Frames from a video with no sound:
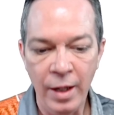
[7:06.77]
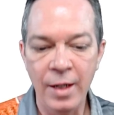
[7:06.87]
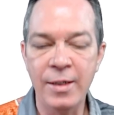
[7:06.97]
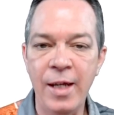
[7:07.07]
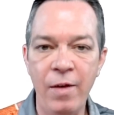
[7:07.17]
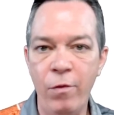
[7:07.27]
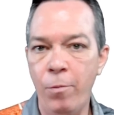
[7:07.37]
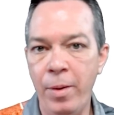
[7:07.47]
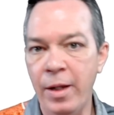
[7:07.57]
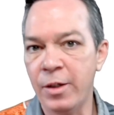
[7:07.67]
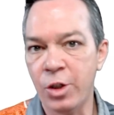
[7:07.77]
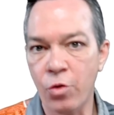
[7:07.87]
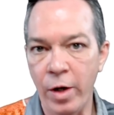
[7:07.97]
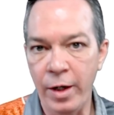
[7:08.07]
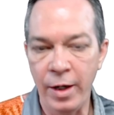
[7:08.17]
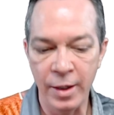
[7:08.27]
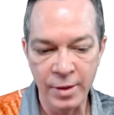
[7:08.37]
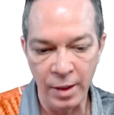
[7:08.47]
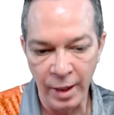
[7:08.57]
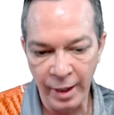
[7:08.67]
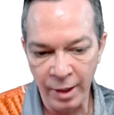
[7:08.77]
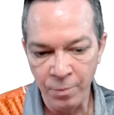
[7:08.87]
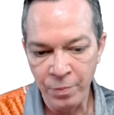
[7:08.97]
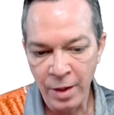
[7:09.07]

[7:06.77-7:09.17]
instead of it being straight into land,